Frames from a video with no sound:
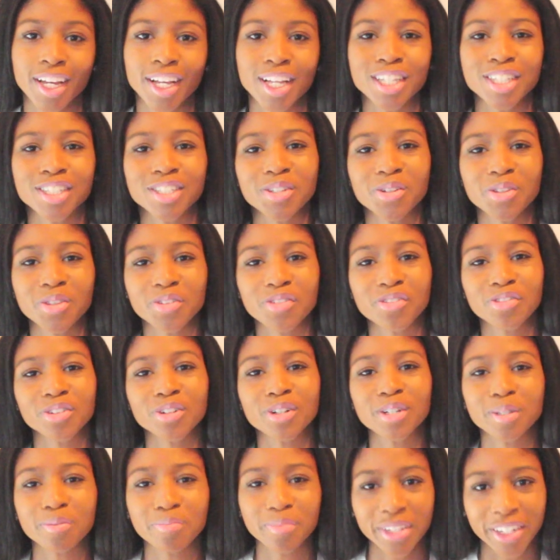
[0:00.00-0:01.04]
So the
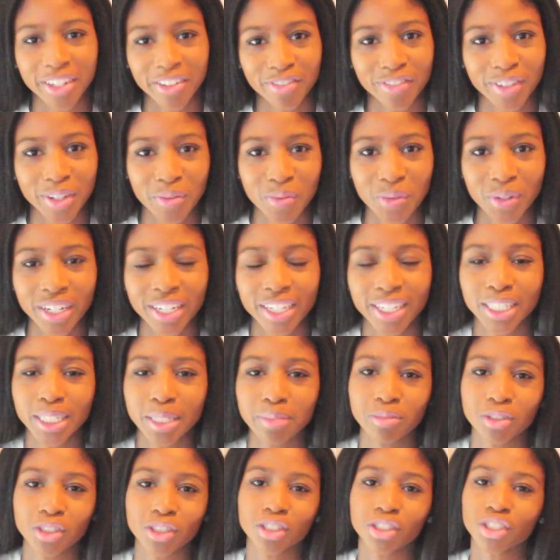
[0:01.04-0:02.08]
first benefit when it
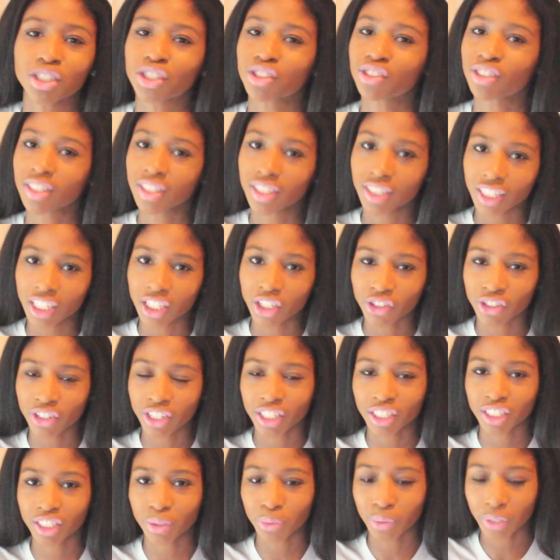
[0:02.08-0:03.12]
comes to strengthening your
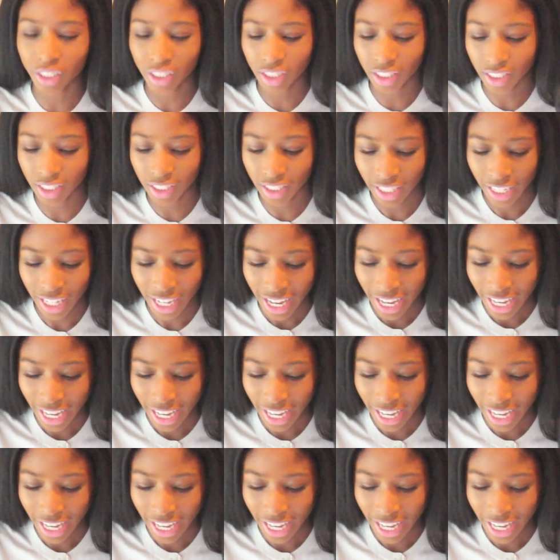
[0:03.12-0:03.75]
intuition